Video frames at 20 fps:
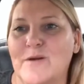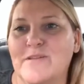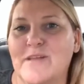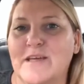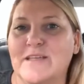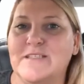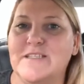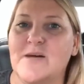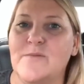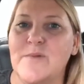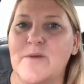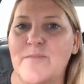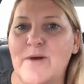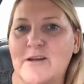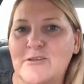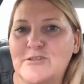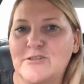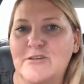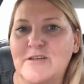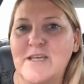I was like, tell me
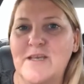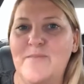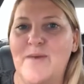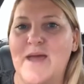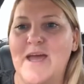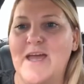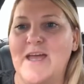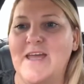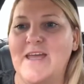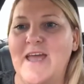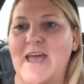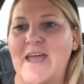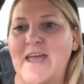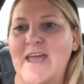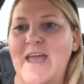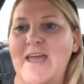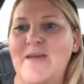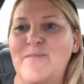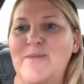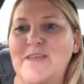about your eBay.
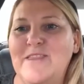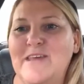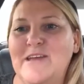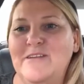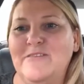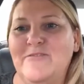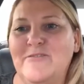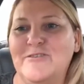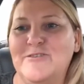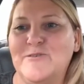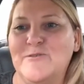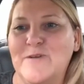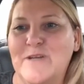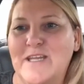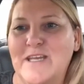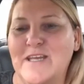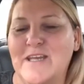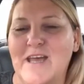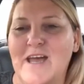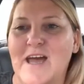Hey, Amy, thanks for
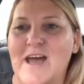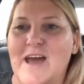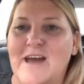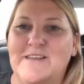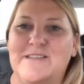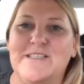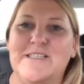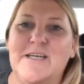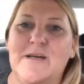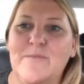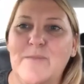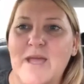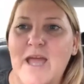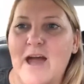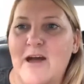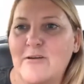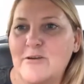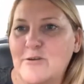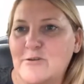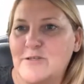joining. I said, tell me
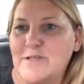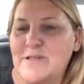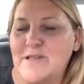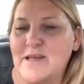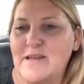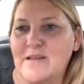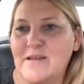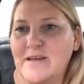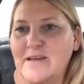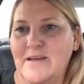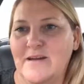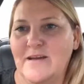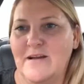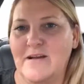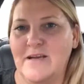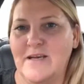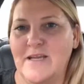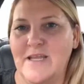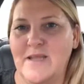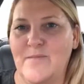how you're selling it
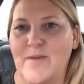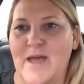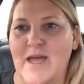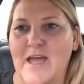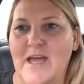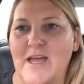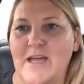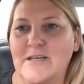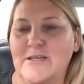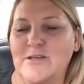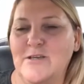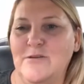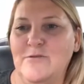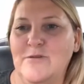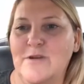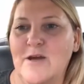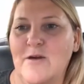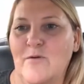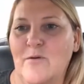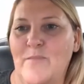on eBay. Do you
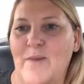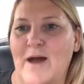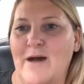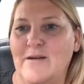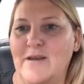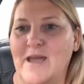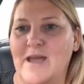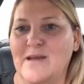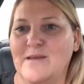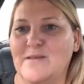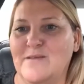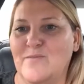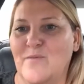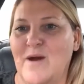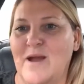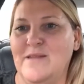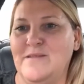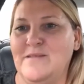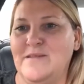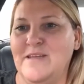know about
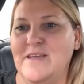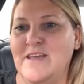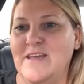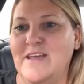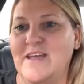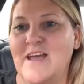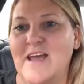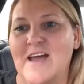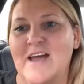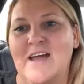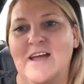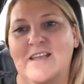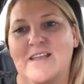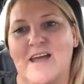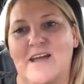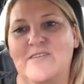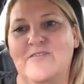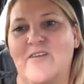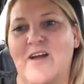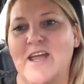XYZ?
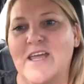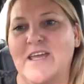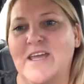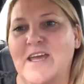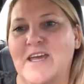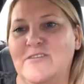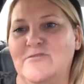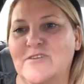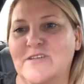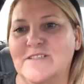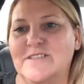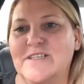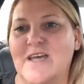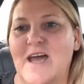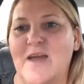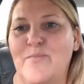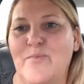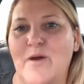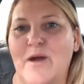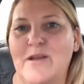That's right, Kedrick.
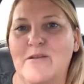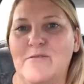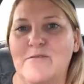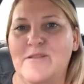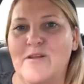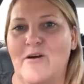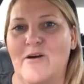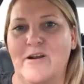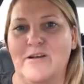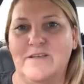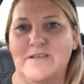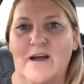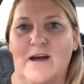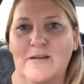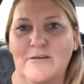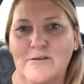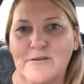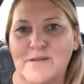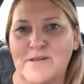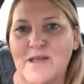Typewriters are
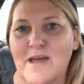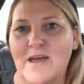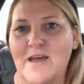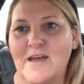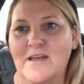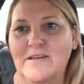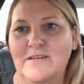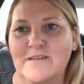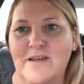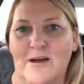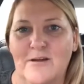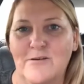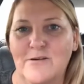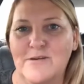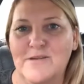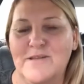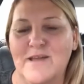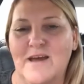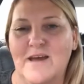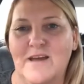dollar sign,
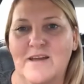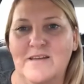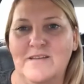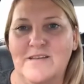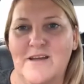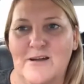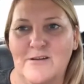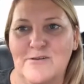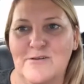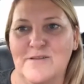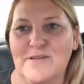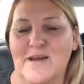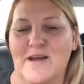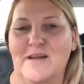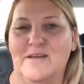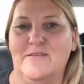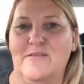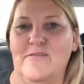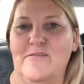dollar sign, dollar sign.